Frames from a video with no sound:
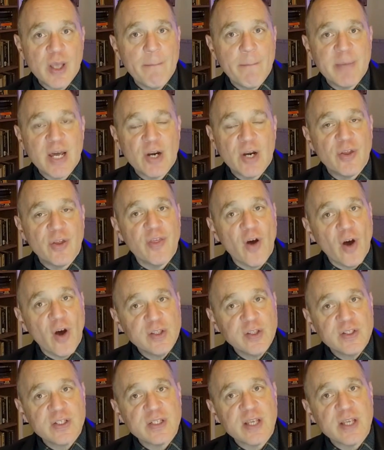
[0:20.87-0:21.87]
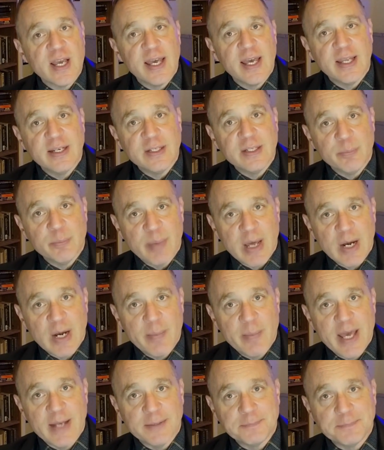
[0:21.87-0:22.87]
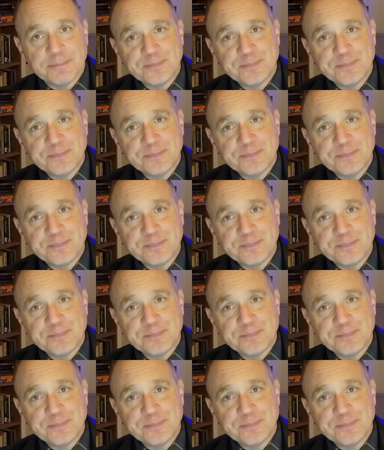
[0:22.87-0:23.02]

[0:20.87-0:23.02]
better thoughts, and better men.